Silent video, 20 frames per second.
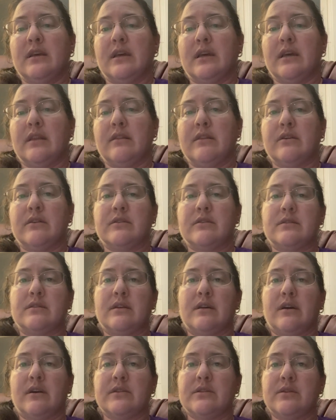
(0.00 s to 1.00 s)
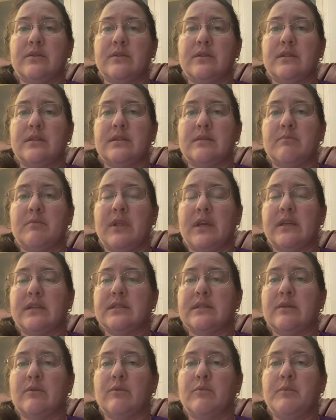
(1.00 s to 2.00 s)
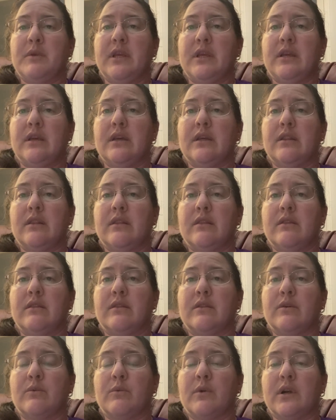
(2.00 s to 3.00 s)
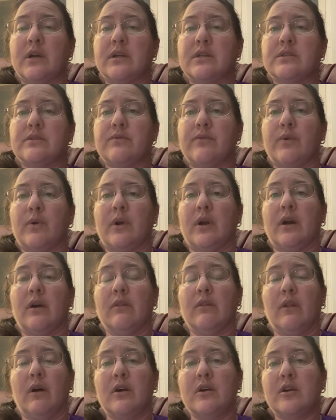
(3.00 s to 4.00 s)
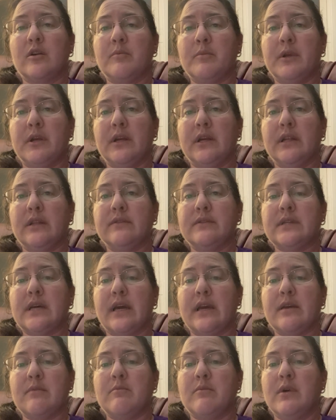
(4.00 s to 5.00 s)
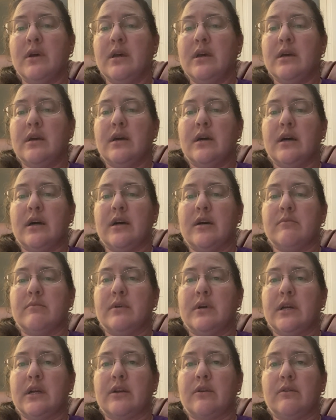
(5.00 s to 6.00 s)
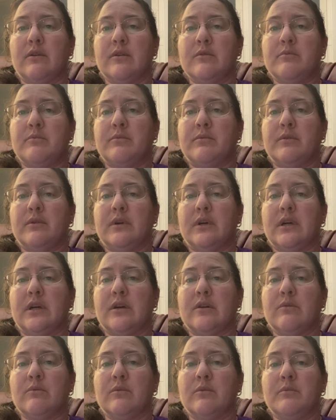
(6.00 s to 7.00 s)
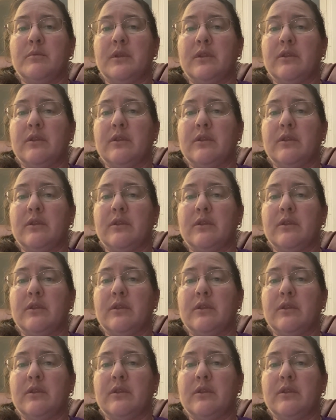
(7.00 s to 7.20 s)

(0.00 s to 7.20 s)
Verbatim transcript: and there's also some things that will be in the works for a longer period of time. Um, a group uh, will be